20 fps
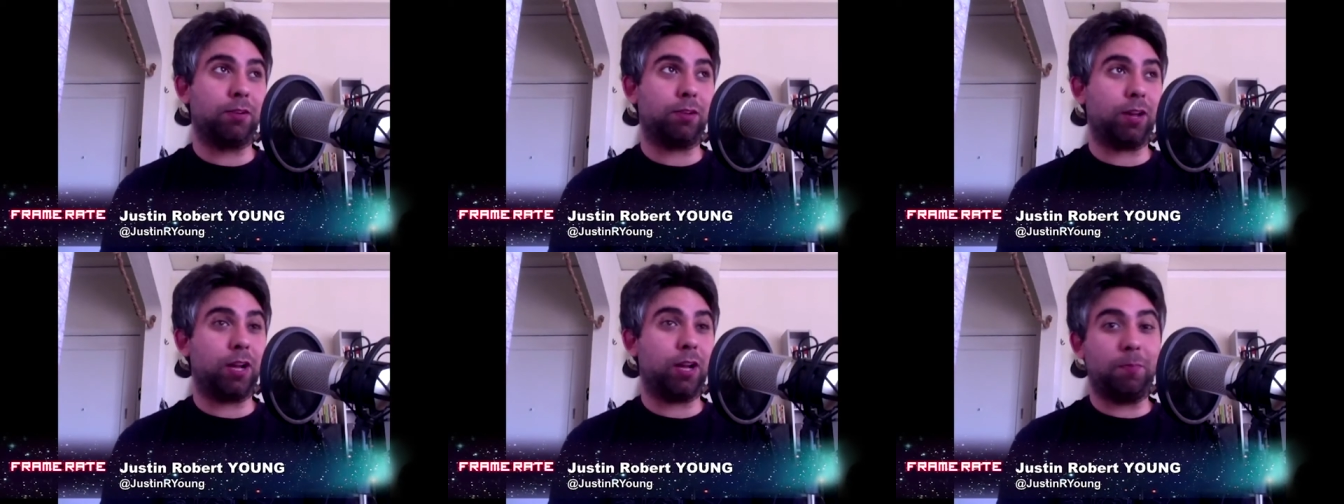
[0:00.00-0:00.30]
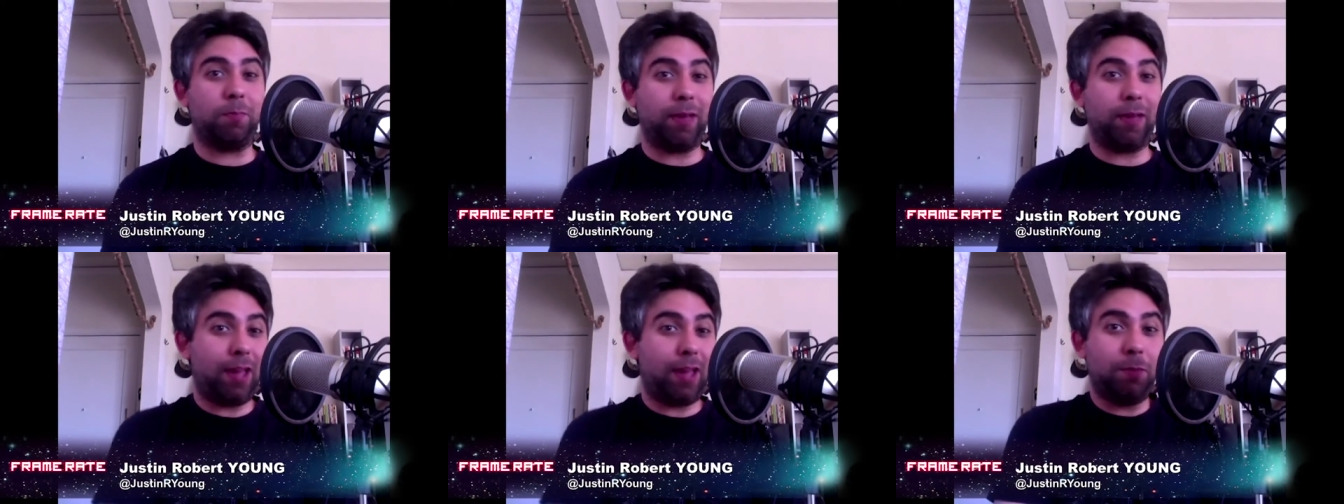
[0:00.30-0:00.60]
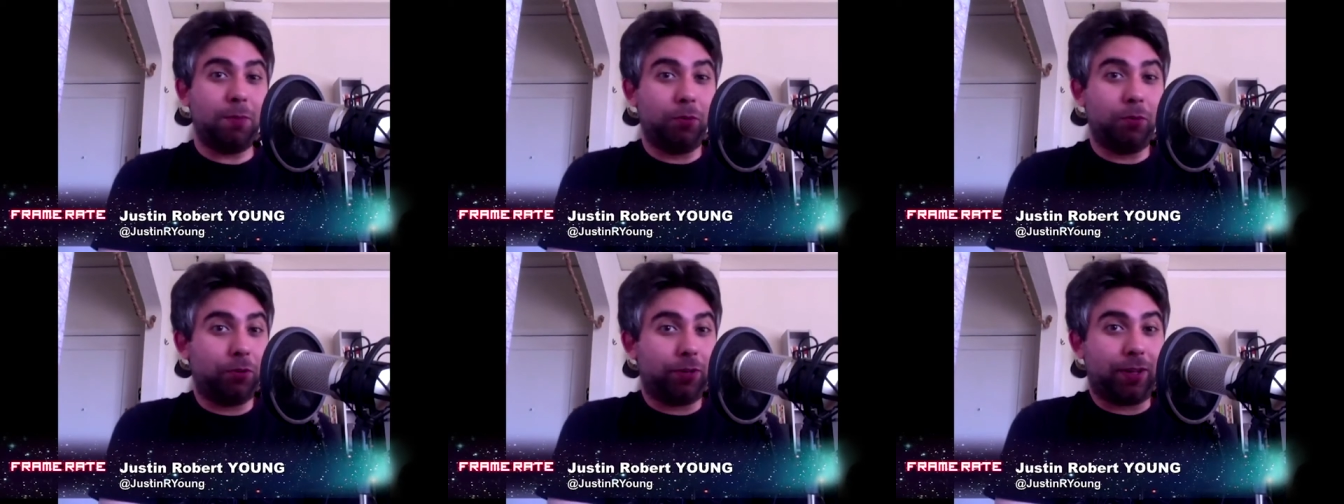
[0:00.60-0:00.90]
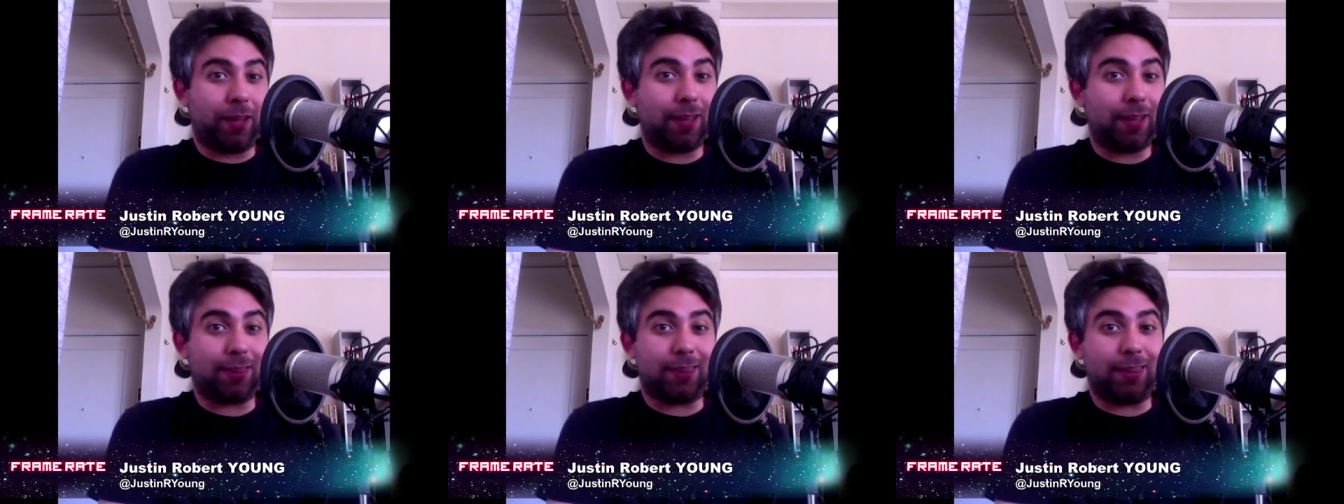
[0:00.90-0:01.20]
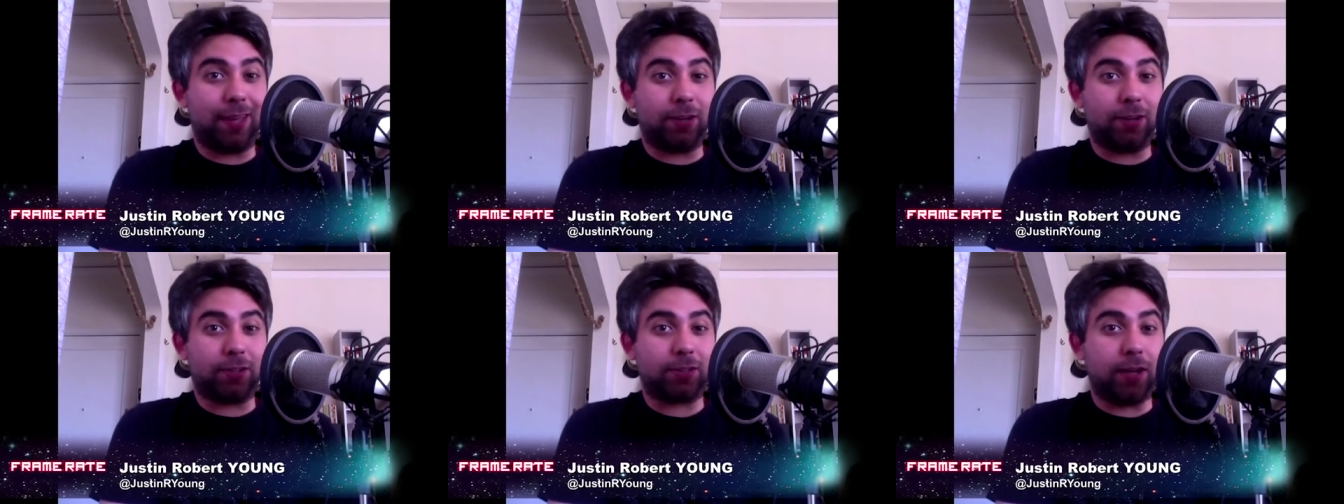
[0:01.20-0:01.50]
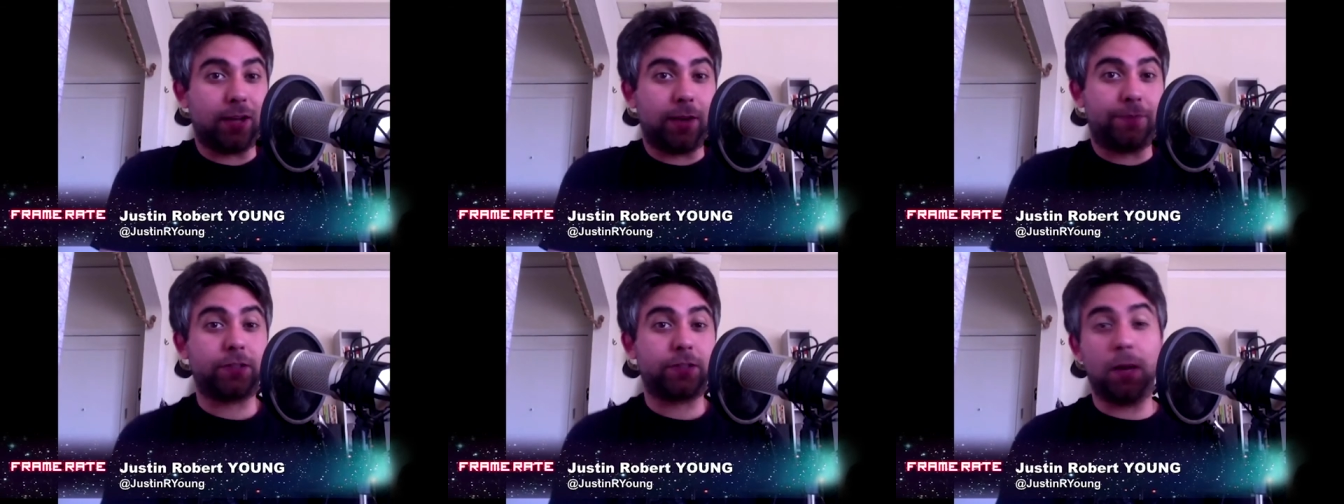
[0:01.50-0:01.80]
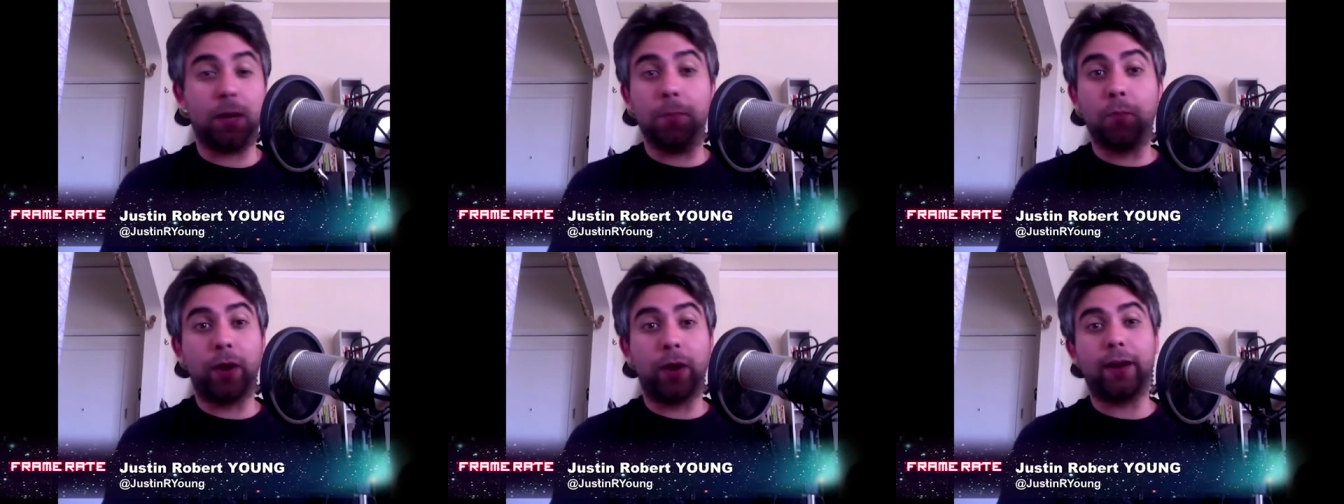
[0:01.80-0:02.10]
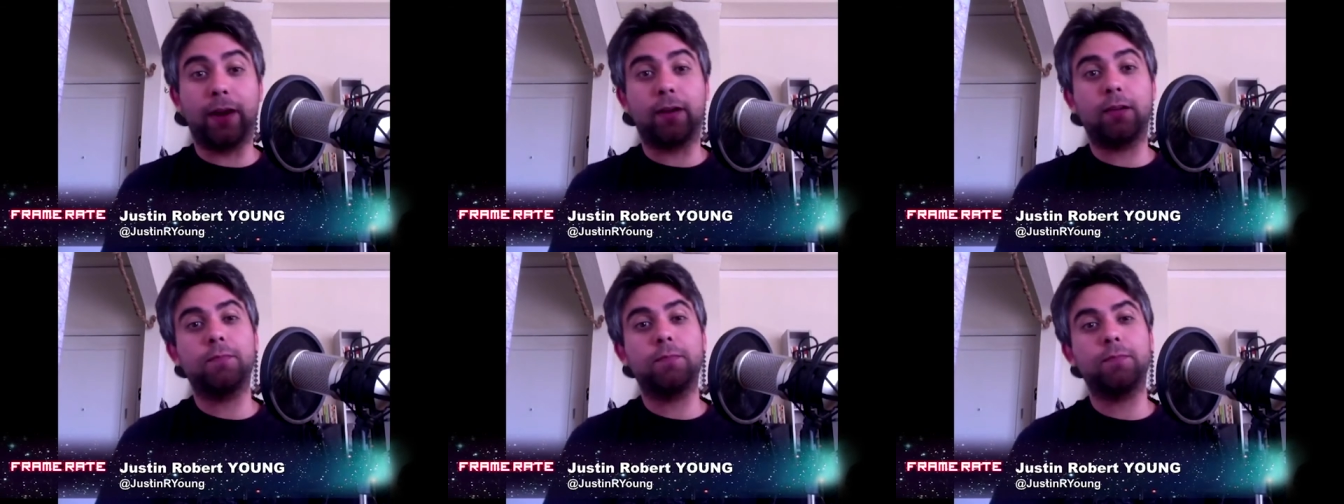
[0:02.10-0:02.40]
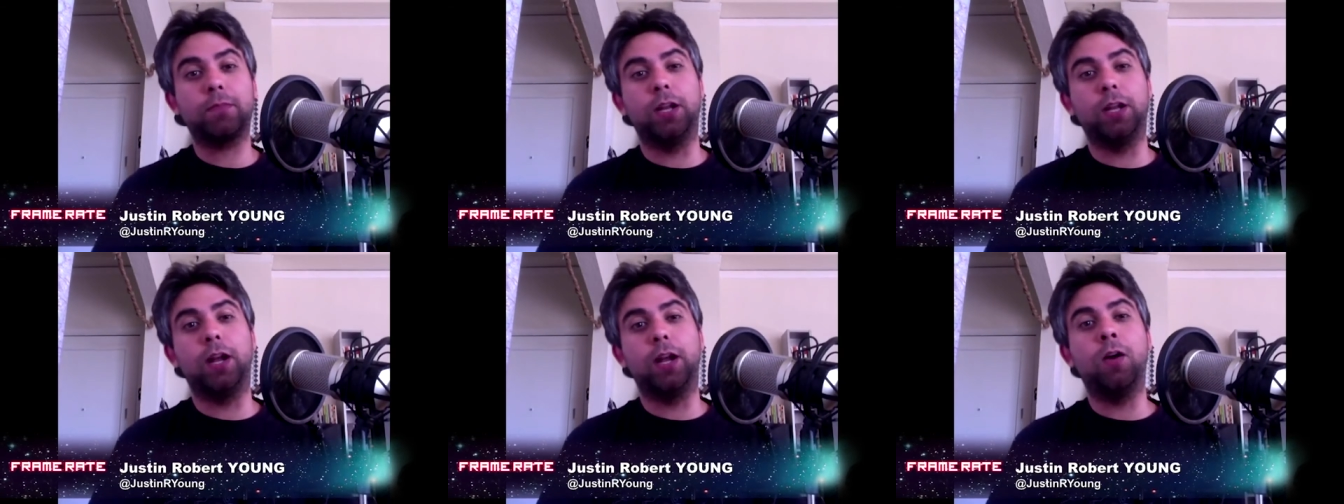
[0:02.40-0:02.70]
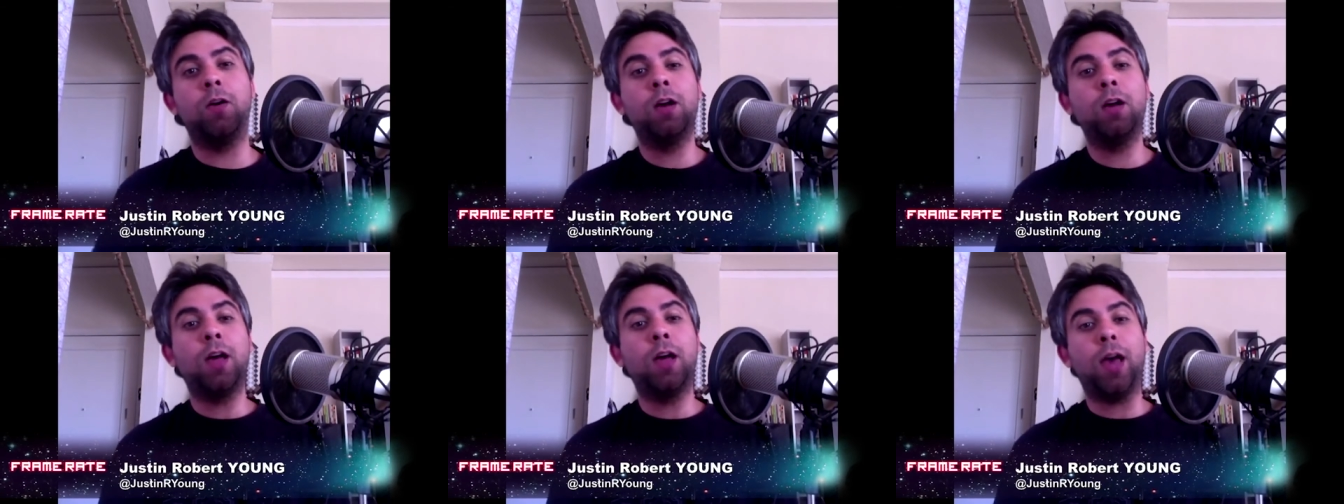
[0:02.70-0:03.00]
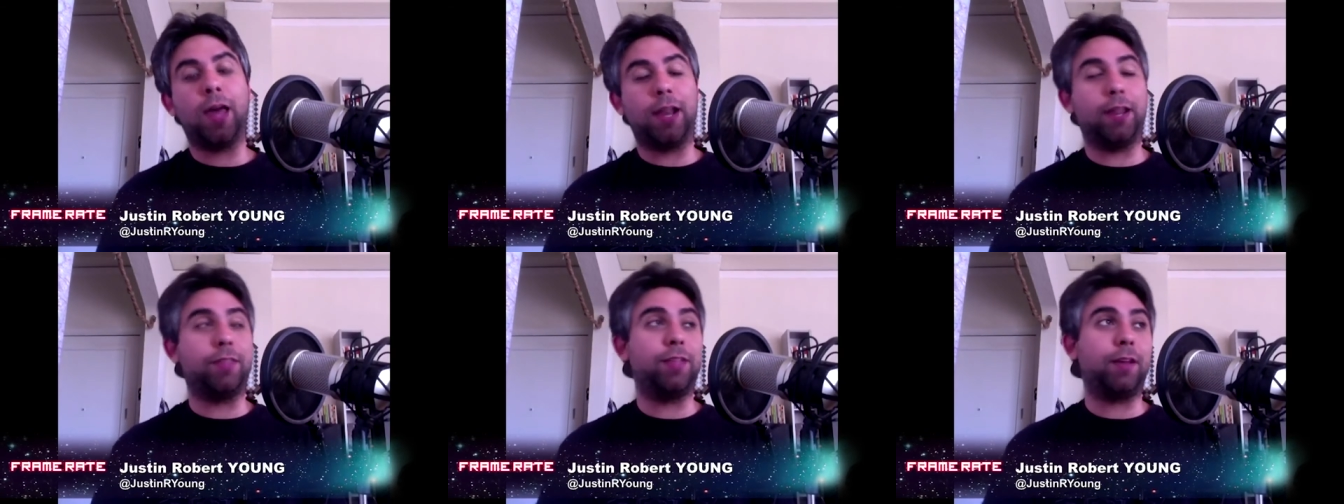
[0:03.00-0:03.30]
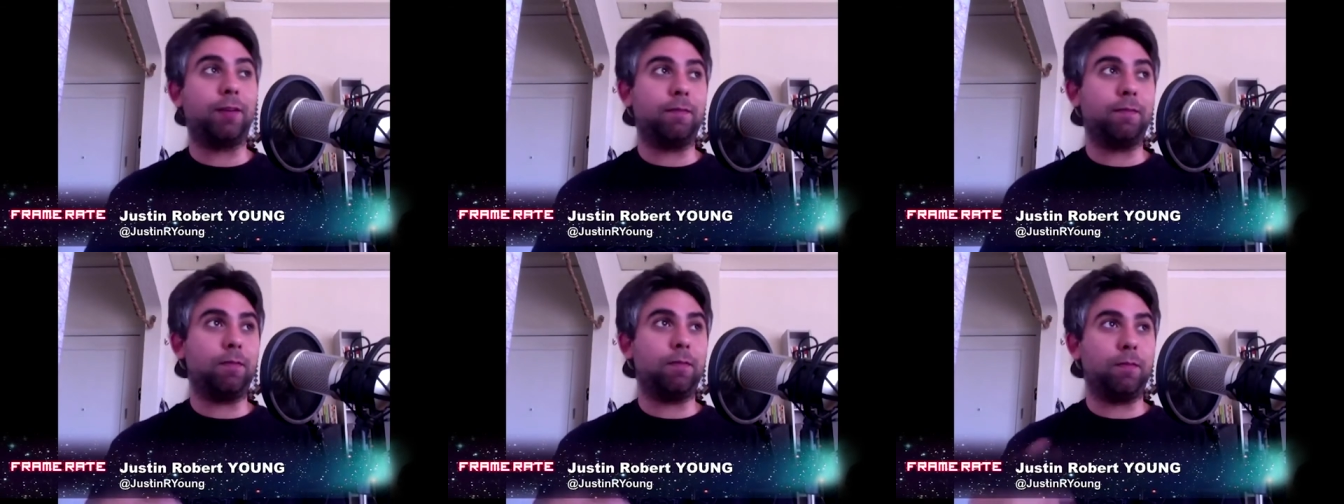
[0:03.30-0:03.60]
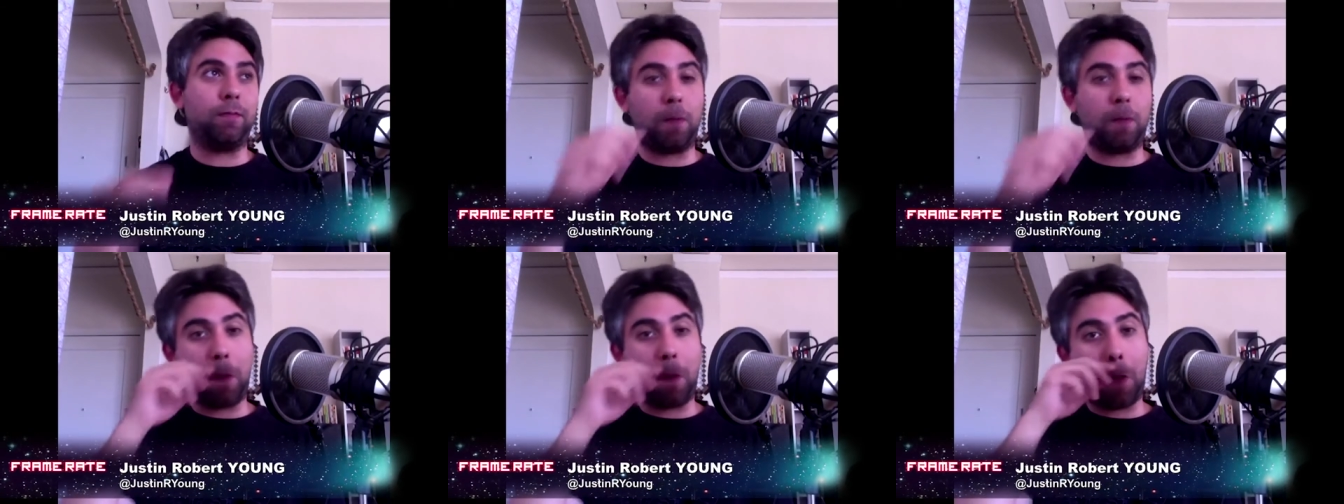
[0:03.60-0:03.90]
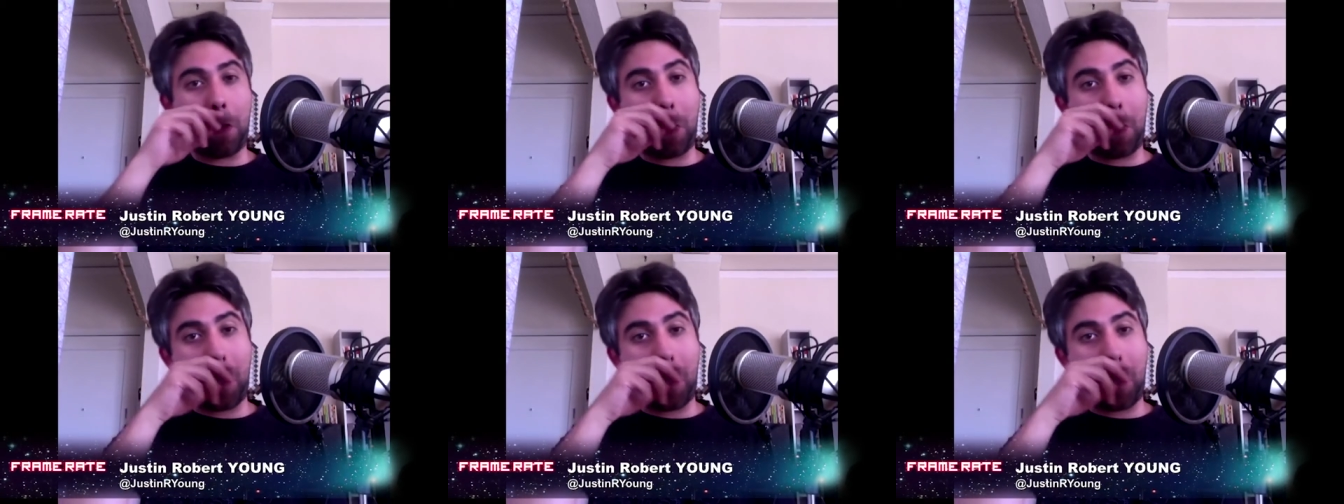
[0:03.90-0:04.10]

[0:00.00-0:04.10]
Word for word: they're going to be able to get their stuff somewhere, you know. Well, and, and specifically,